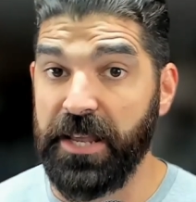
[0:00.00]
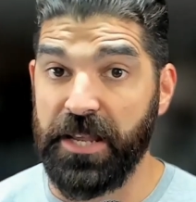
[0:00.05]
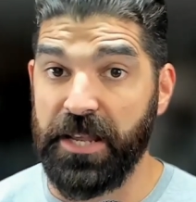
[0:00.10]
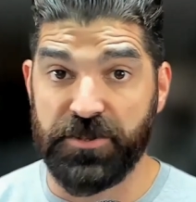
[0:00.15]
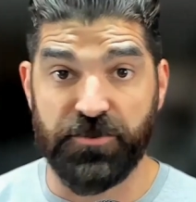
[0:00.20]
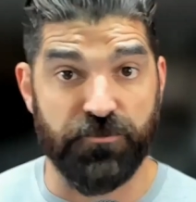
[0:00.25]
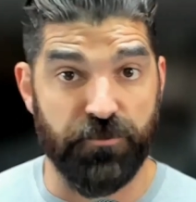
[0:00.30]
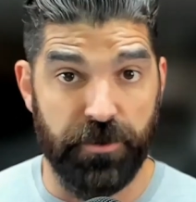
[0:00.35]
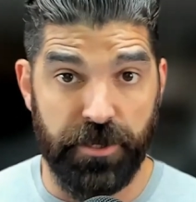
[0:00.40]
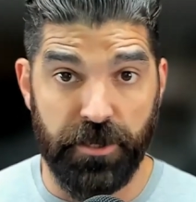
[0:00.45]

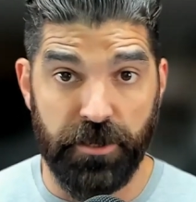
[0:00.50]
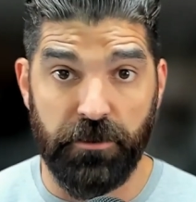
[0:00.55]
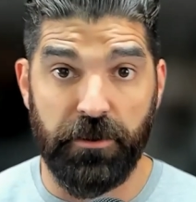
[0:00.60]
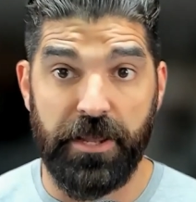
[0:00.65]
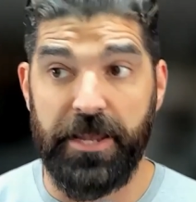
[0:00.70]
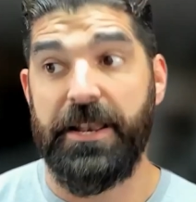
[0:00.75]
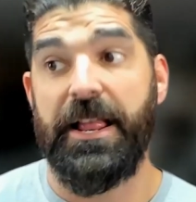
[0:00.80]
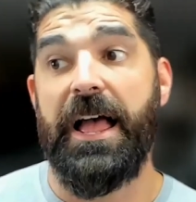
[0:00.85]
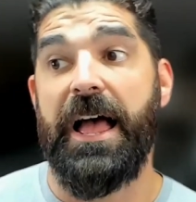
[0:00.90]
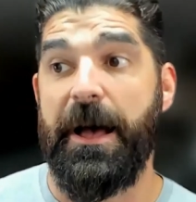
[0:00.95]
It's real.
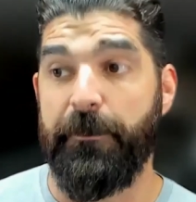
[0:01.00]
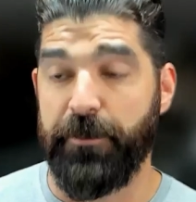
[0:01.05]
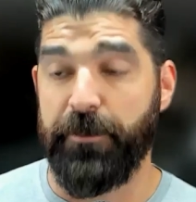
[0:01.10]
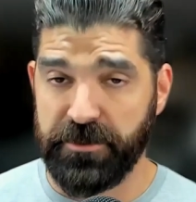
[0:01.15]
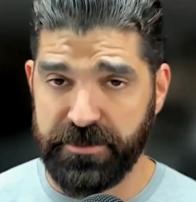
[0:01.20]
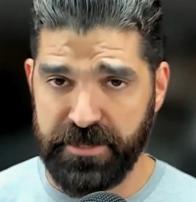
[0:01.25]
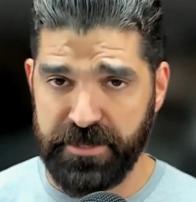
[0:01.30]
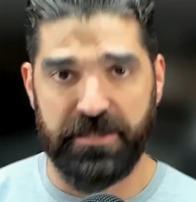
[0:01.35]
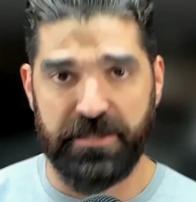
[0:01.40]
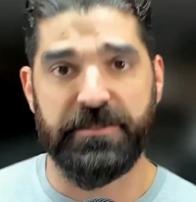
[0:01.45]
It
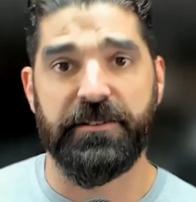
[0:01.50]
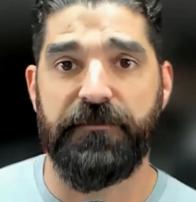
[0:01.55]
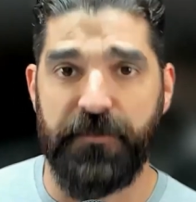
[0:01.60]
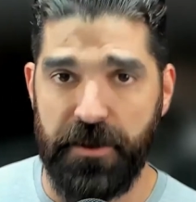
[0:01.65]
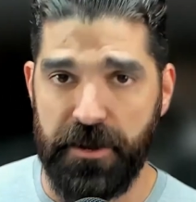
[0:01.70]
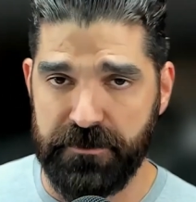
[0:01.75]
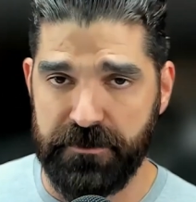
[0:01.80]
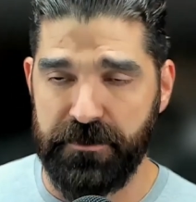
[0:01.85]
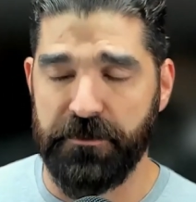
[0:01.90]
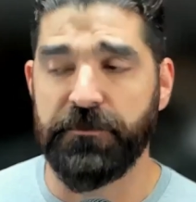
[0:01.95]
happens. It's
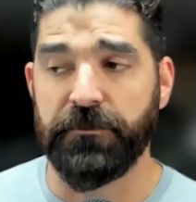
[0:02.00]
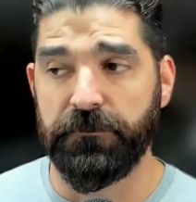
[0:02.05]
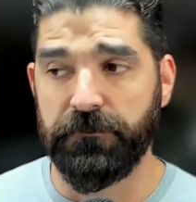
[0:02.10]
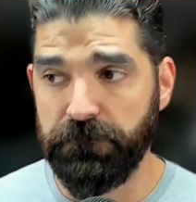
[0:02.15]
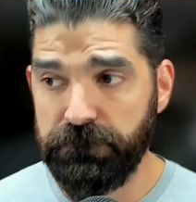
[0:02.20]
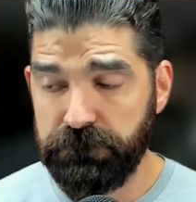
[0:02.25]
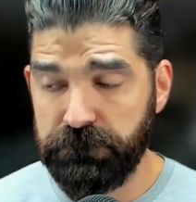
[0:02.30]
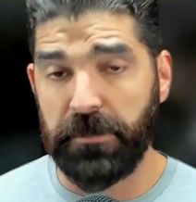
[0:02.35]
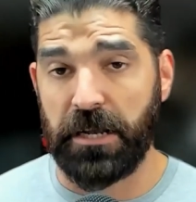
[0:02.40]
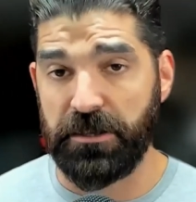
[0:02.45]
effective.
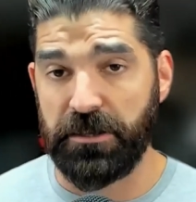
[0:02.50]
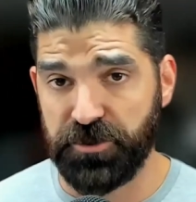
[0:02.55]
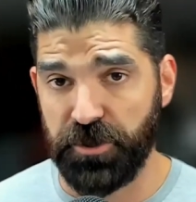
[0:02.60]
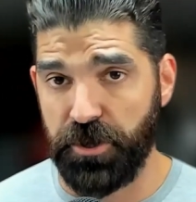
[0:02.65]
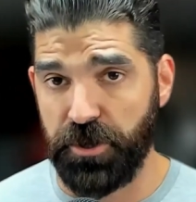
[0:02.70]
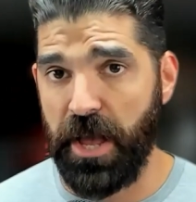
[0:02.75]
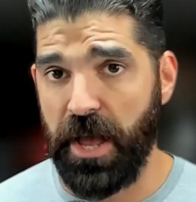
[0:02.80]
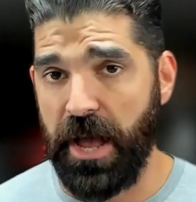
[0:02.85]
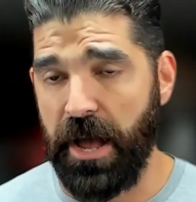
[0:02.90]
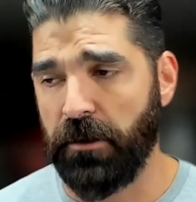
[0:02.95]
I'll show
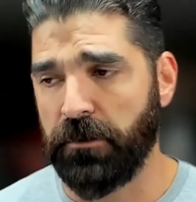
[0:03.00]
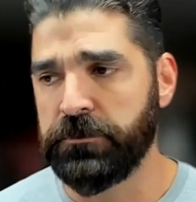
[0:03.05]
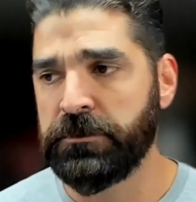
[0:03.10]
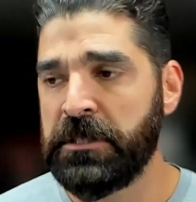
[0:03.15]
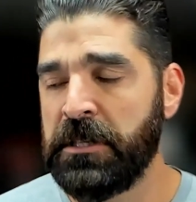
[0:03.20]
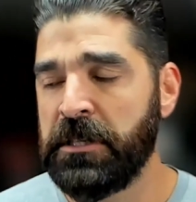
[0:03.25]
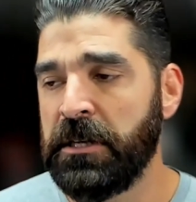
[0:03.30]
you how.